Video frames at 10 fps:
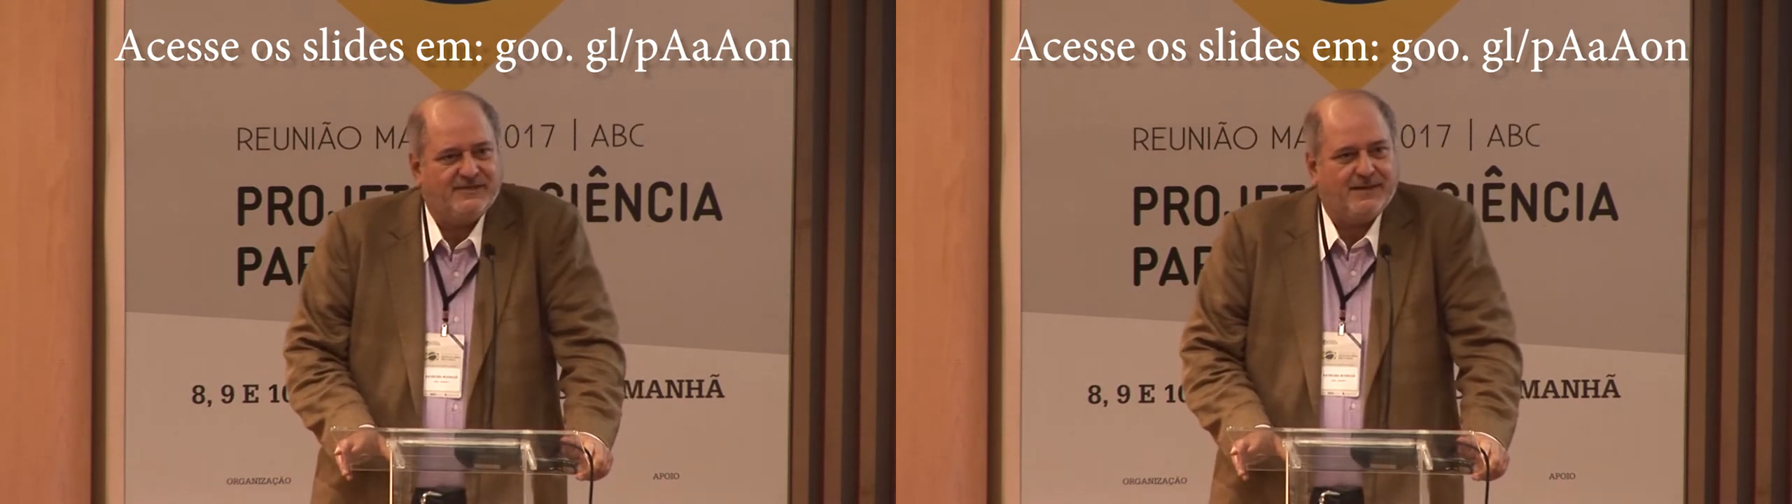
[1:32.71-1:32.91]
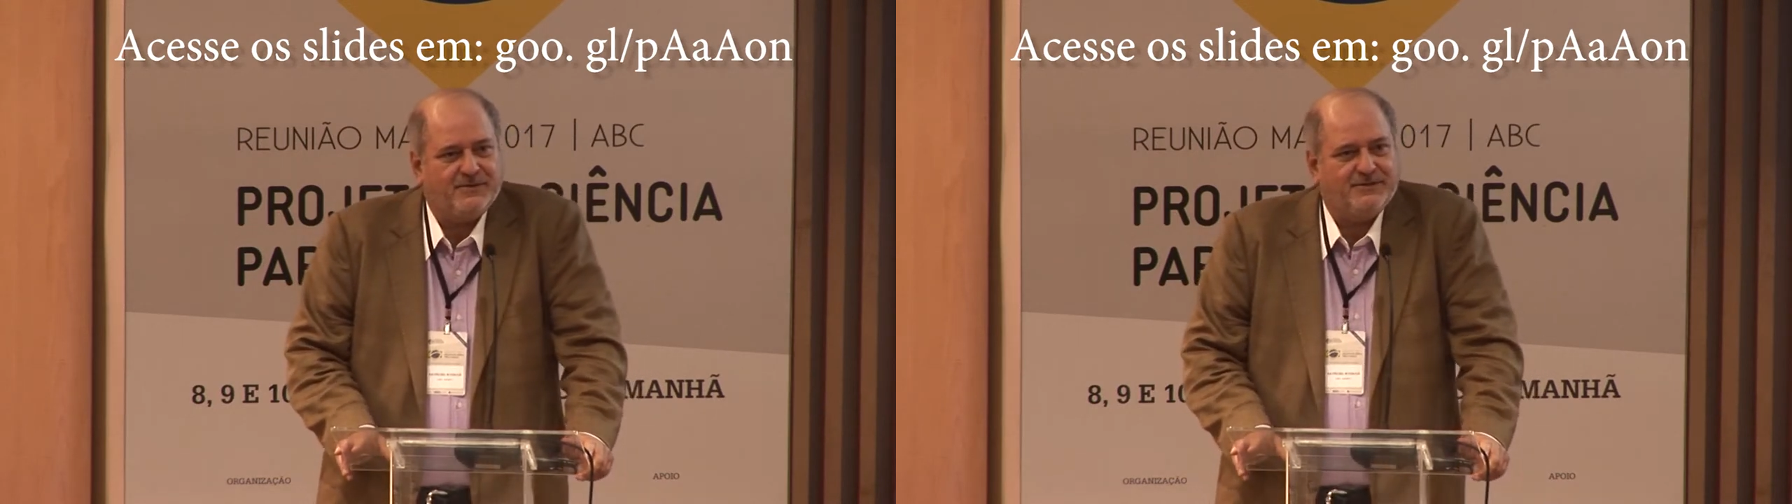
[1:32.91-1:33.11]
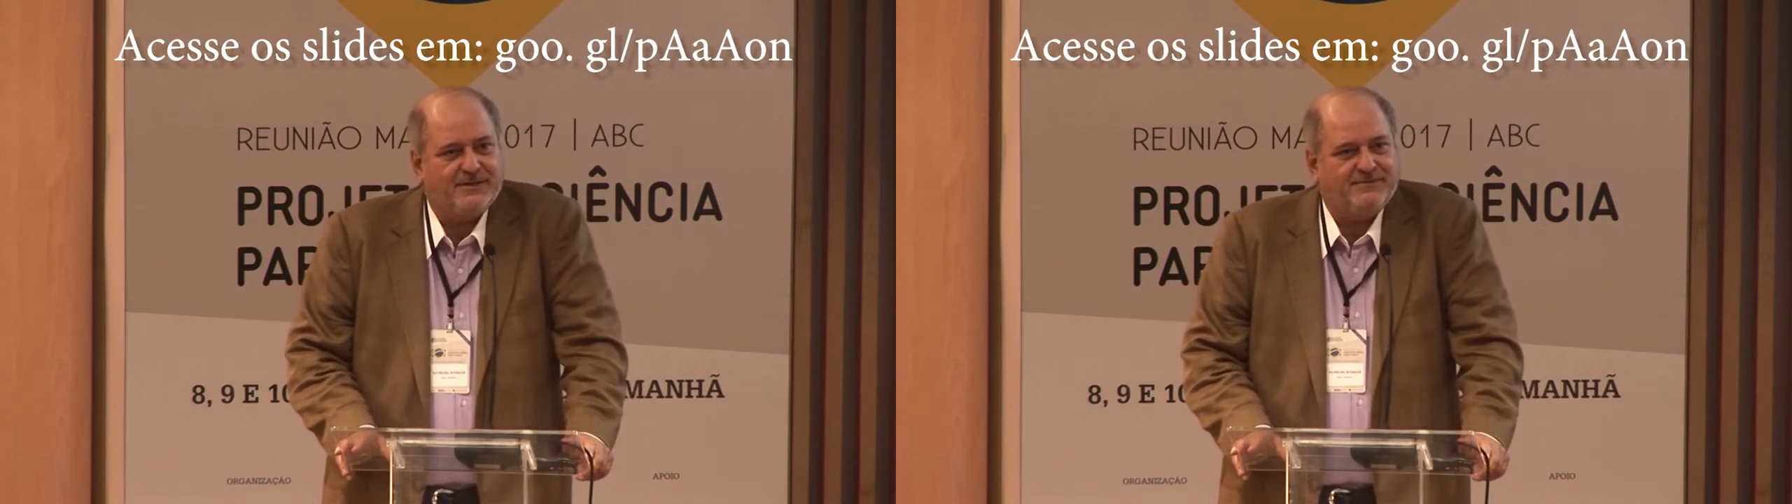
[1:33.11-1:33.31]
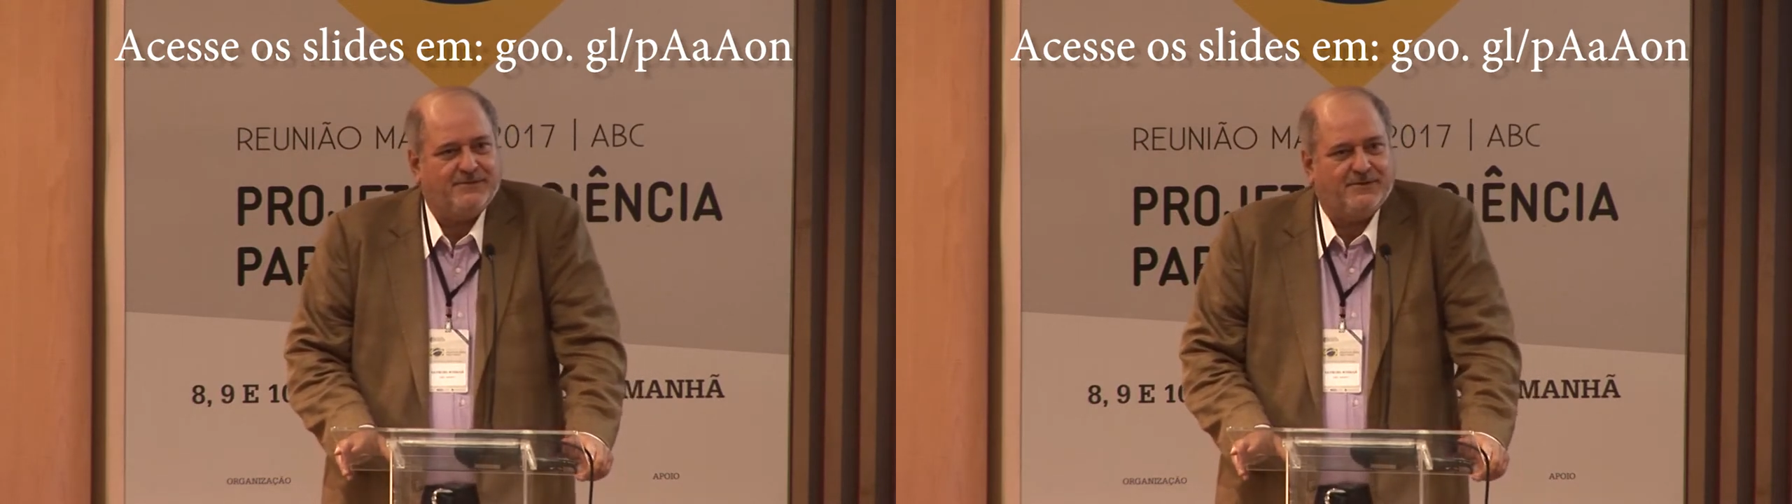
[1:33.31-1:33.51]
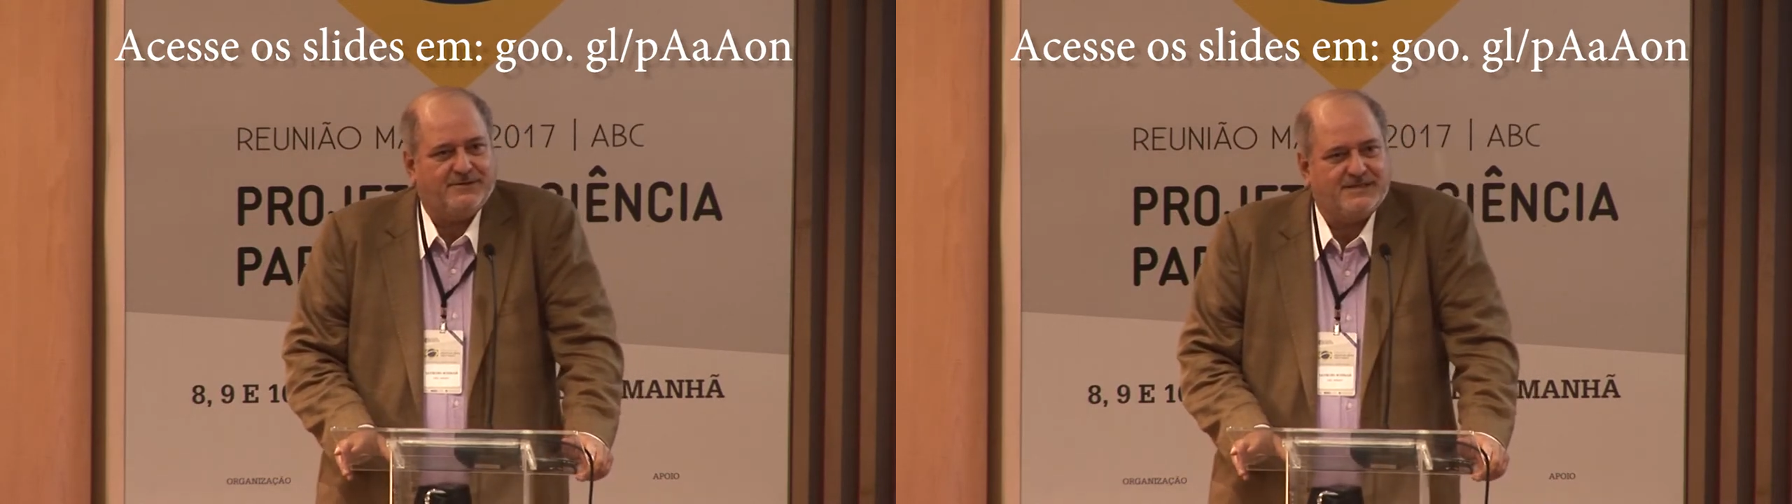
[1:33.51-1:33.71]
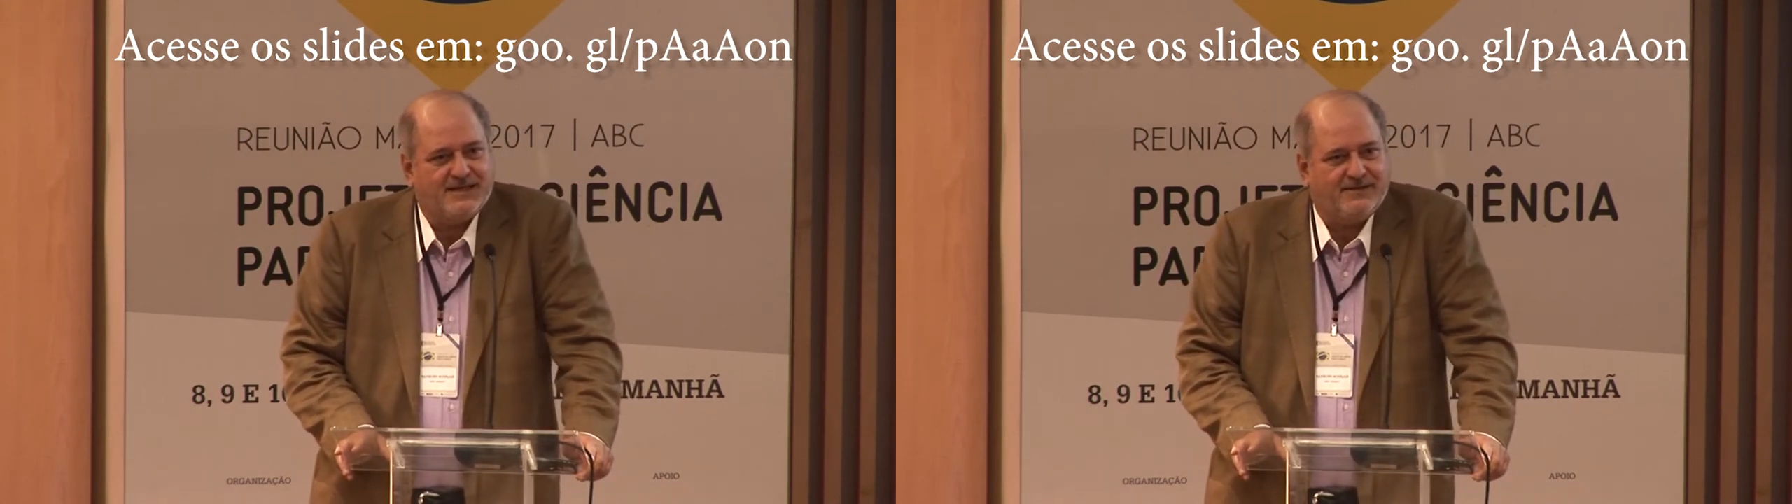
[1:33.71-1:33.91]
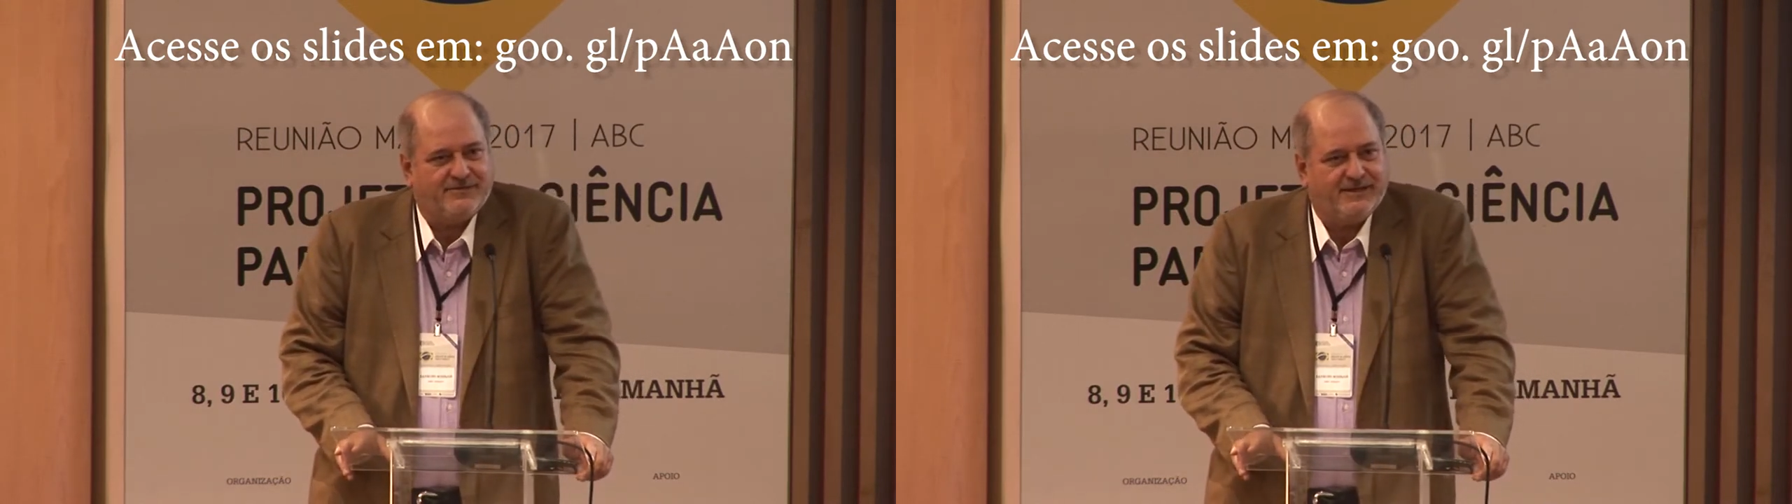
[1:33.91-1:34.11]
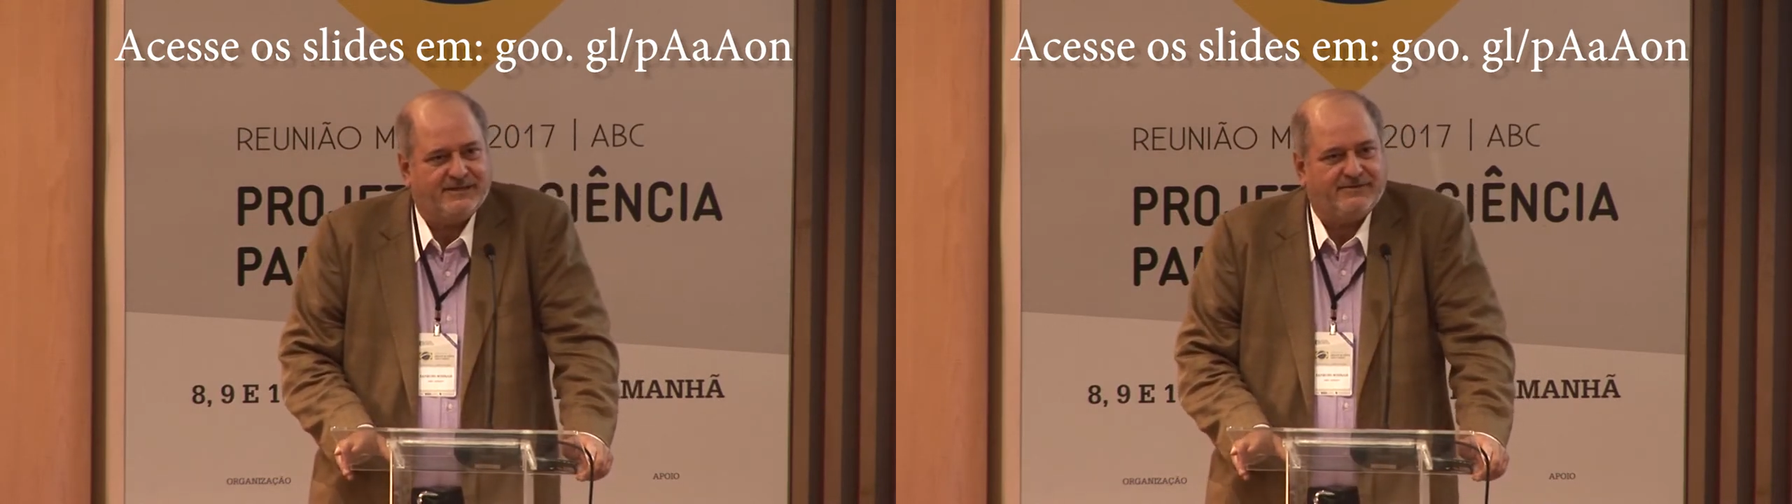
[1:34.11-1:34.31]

time on the top floor discovering,